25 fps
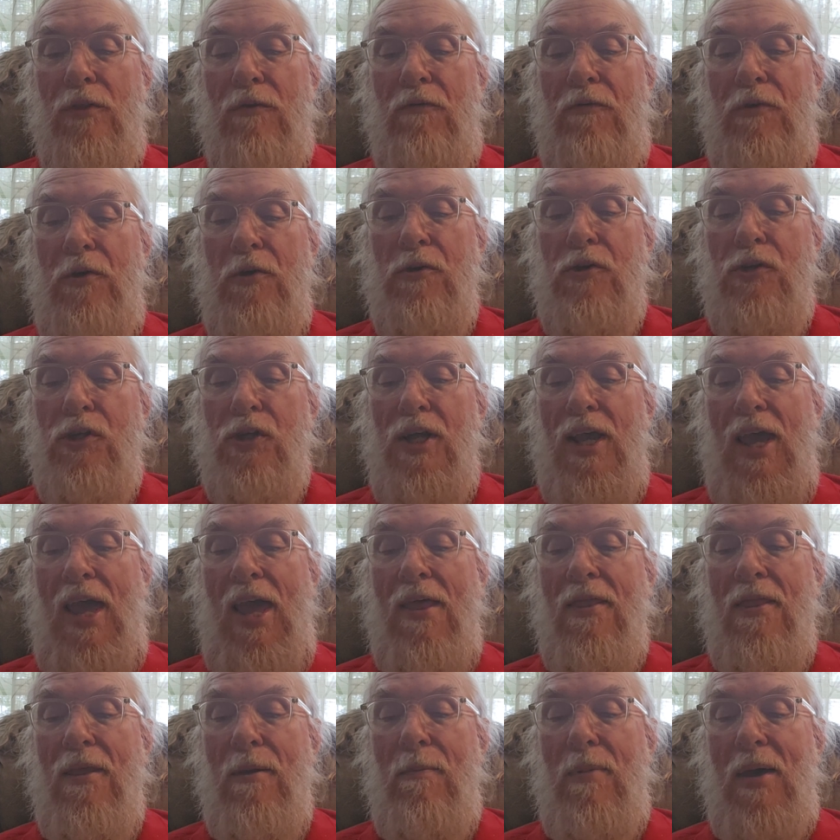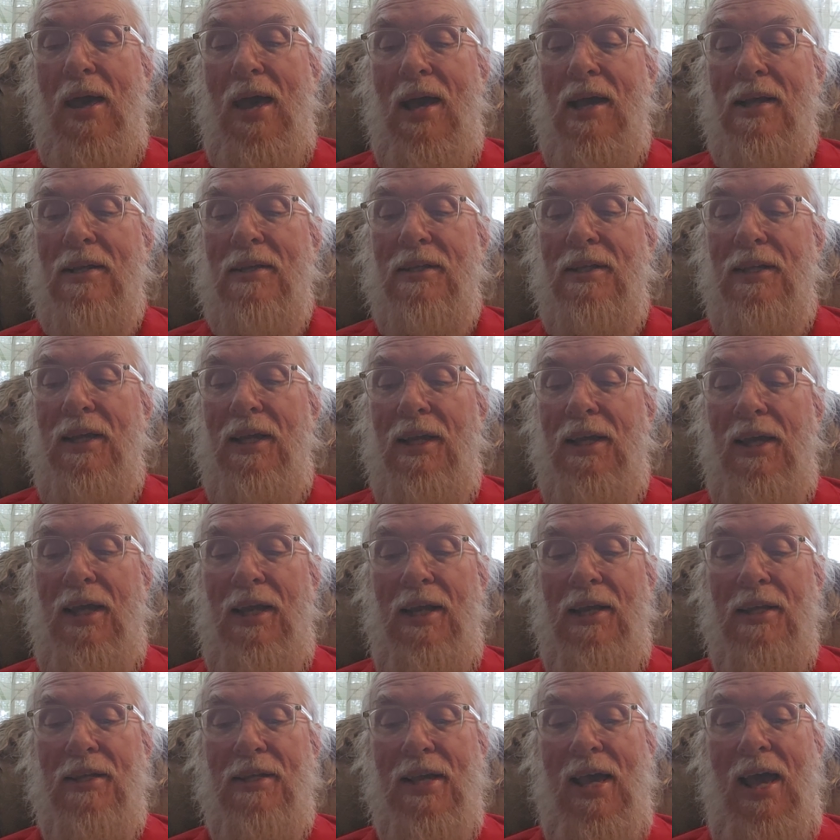future and the past, Nick and
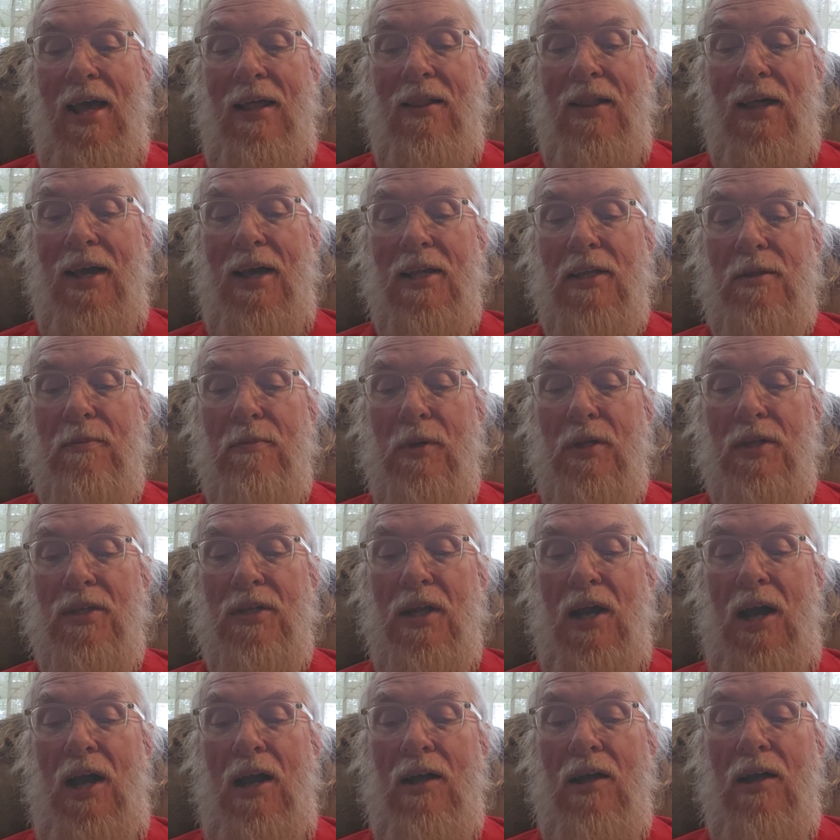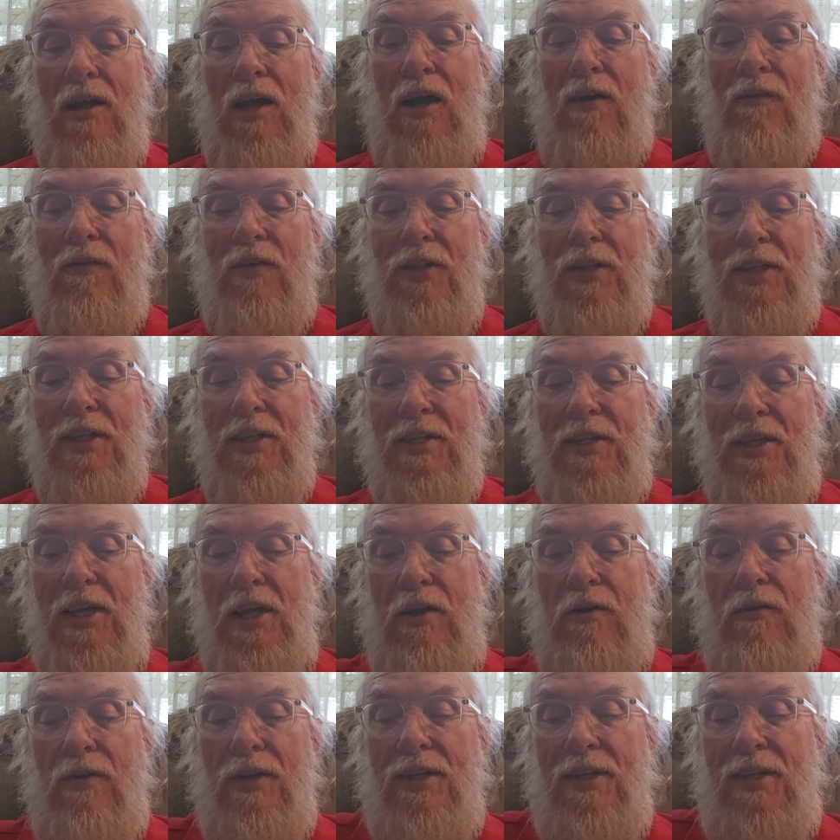his allies must uncover the
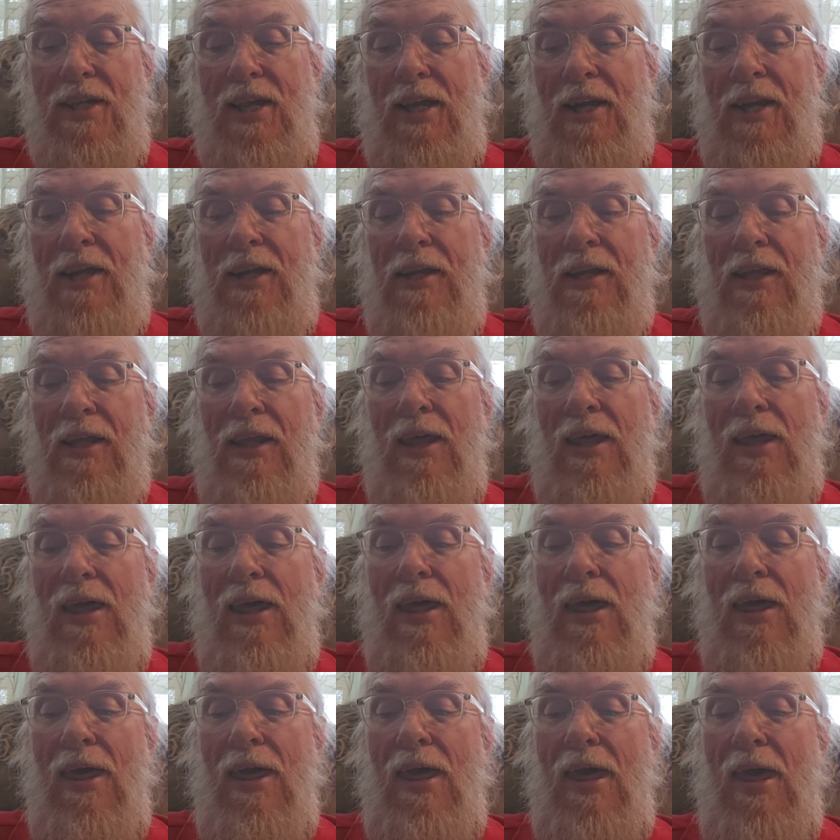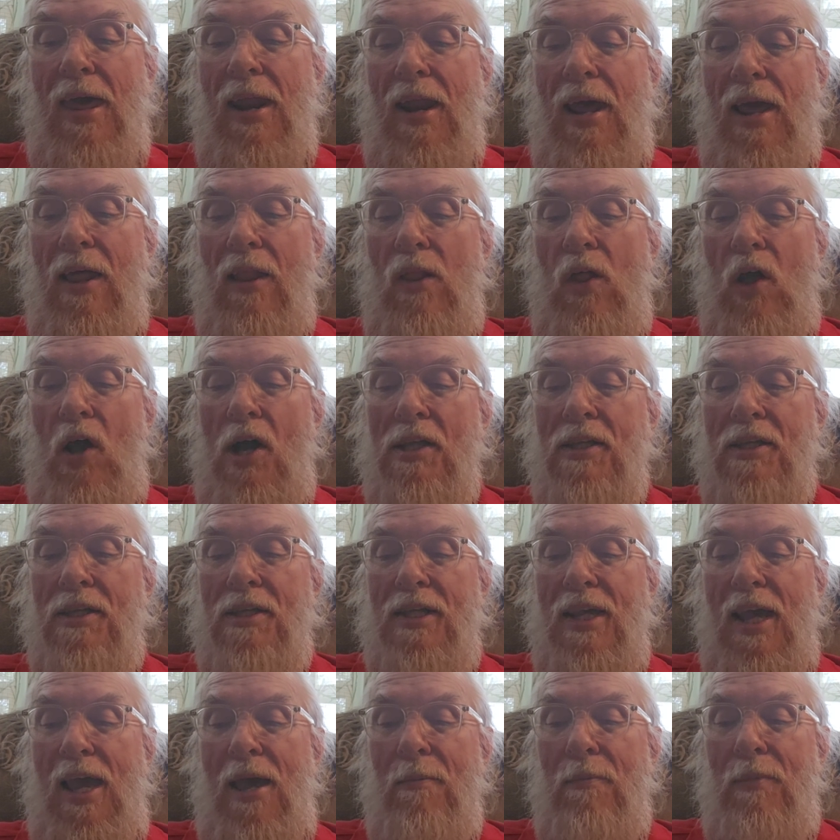secrets hidden in a
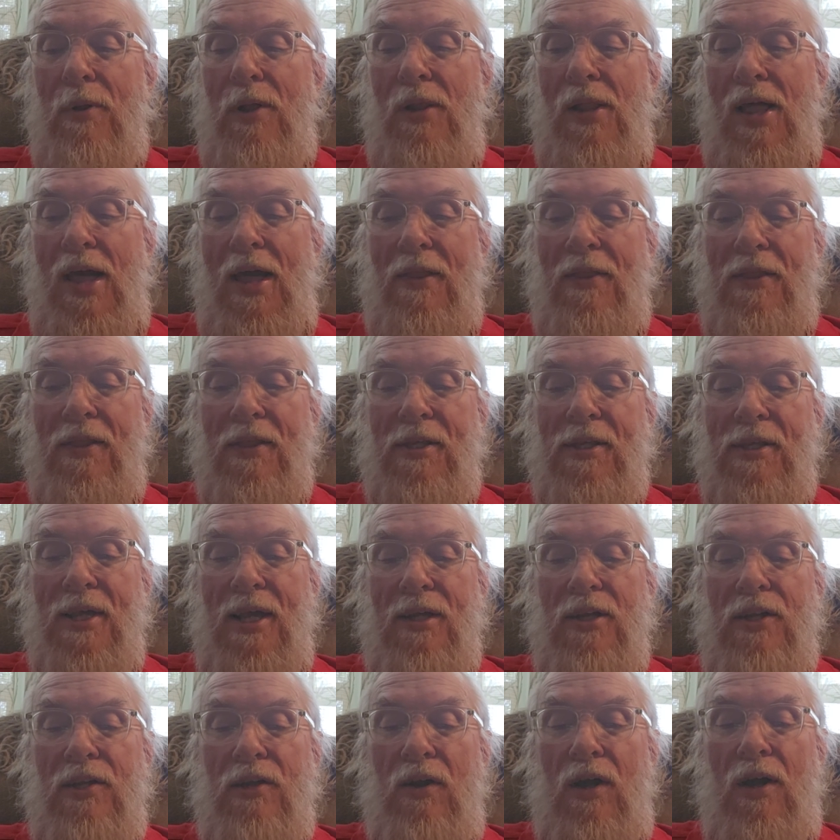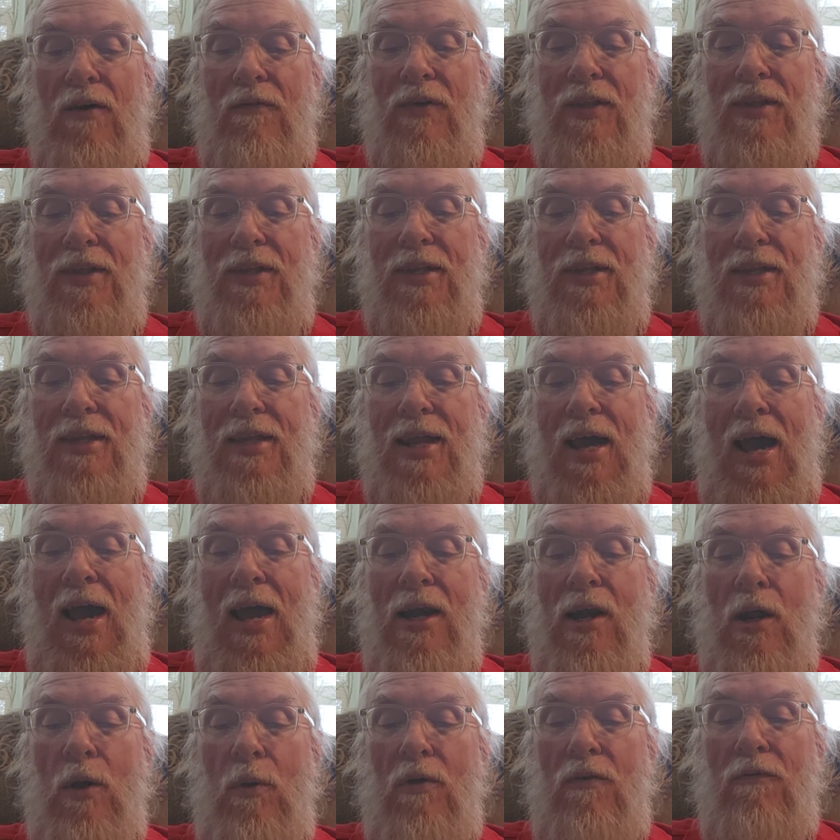lost temple at the center of a
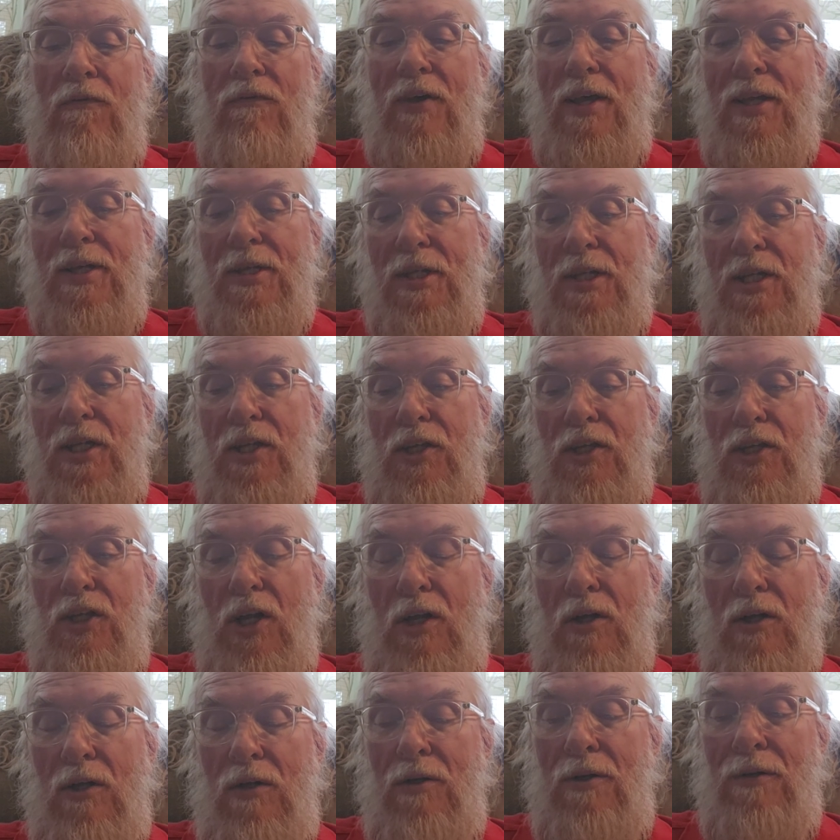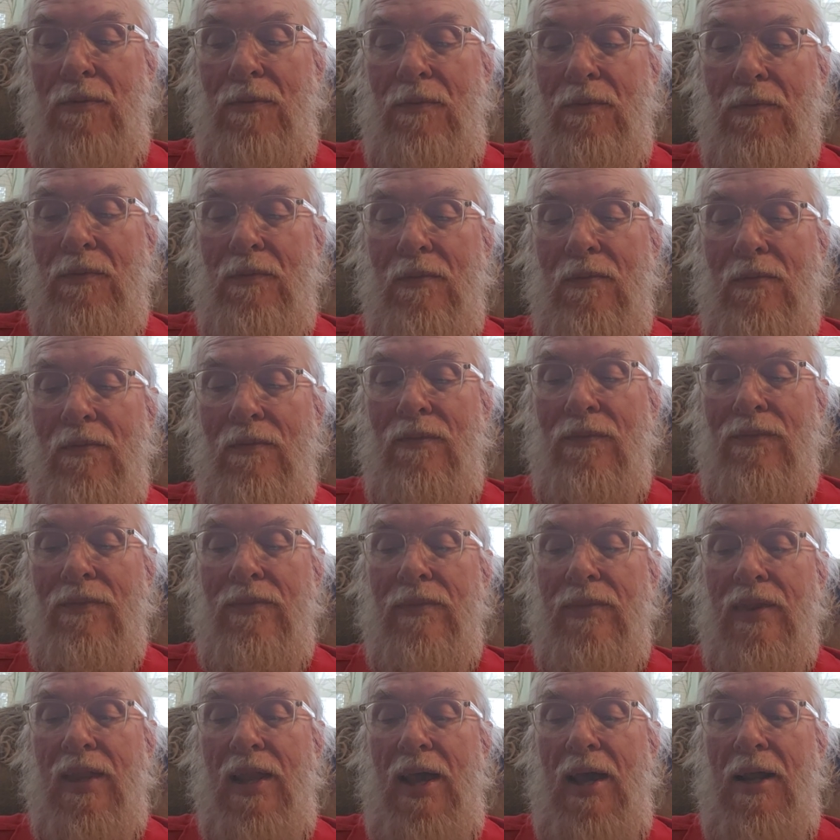dino-infested jungle,
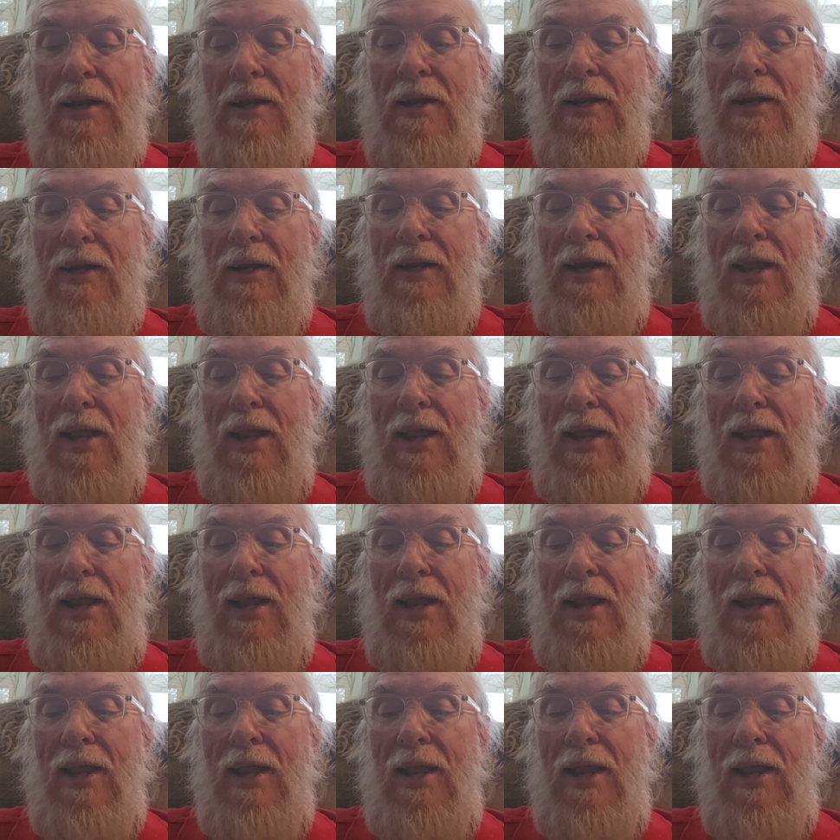and in an